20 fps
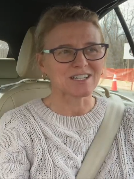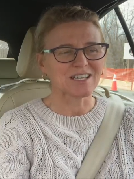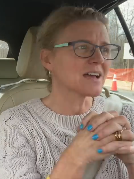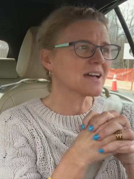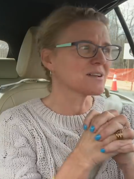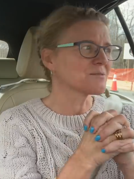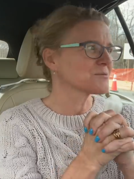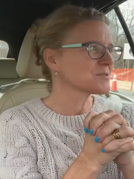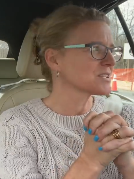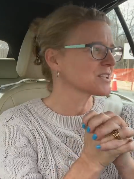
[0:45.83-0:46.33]

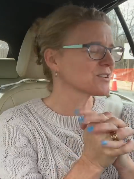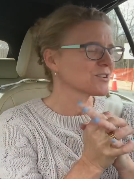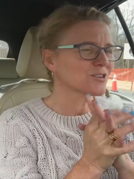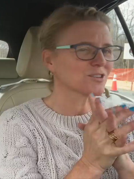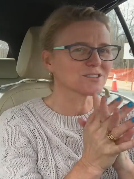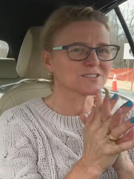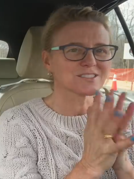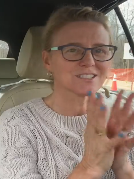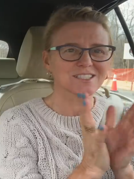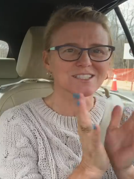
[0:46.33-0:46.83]
And we'll see the
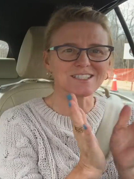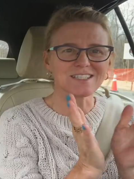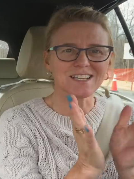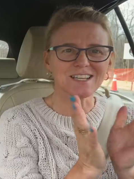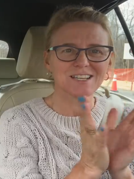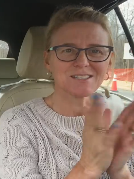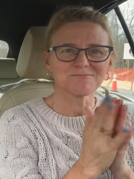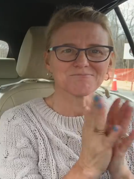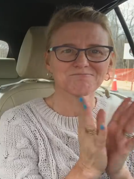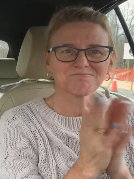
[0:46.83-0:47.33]
girls in just a
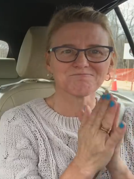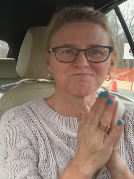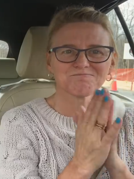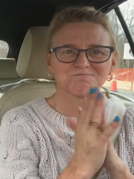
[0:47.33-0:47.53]
second.